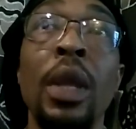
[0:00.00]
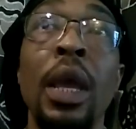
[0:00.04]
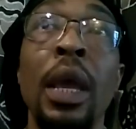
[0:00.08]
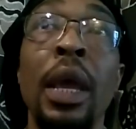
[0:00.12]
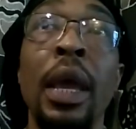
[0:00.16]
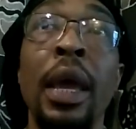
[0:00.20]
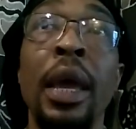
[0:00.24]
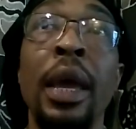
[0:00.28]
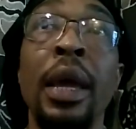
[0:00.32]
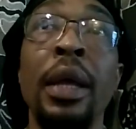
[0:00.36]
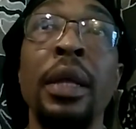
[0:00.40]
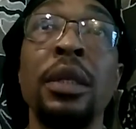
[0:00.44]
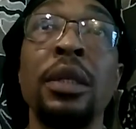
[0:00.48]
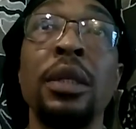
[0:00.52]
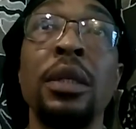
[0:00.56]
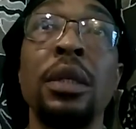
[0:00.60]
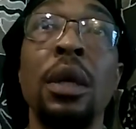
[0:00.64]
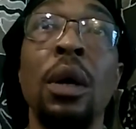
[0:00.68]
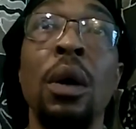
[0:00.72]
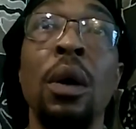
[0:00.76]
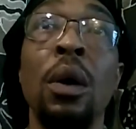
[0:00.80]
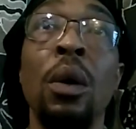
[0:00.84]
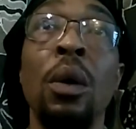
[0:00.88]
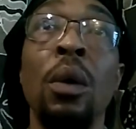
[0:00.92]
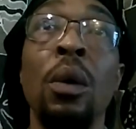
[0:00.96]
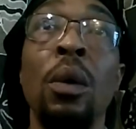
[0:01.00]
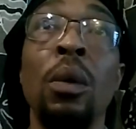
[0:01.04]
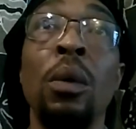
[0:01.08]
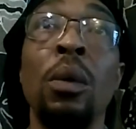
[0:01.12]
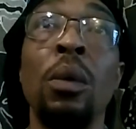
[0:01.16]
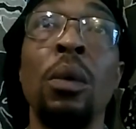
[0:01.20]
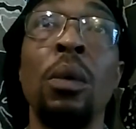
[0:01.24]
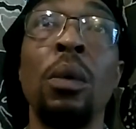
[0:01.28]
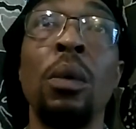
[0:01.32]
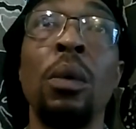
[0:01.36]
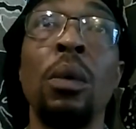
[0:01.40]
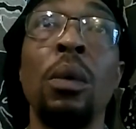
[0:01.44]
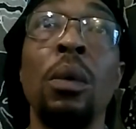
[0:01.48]
And so
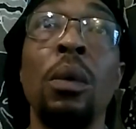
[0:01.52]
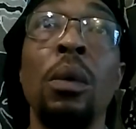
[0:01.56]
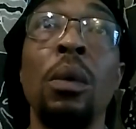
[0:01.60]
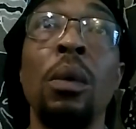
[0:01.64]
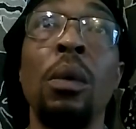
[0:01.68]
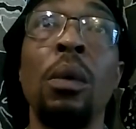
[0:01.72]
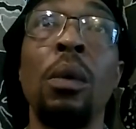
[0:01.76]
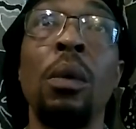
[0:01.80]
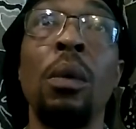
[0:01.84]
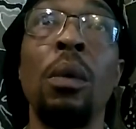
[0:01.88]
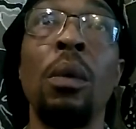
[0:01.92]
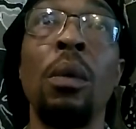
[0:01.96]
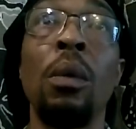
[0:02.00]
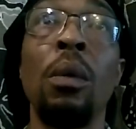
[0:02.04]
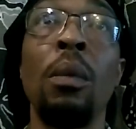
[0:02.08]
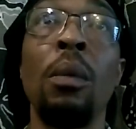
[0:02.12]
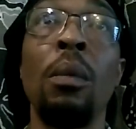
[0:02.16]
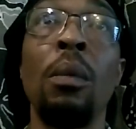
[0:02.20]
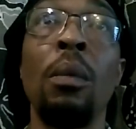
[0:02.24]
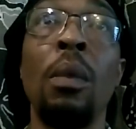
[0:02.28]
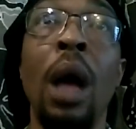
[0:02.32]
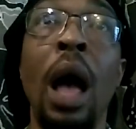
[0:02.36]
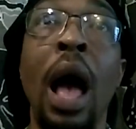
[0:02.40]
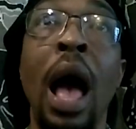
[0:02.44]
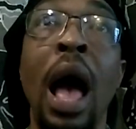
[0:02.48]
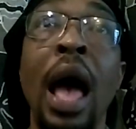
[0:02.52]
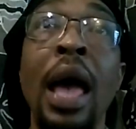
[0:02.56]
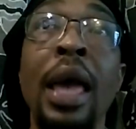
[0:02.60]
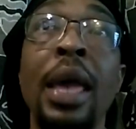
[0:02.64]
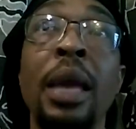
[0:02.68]
I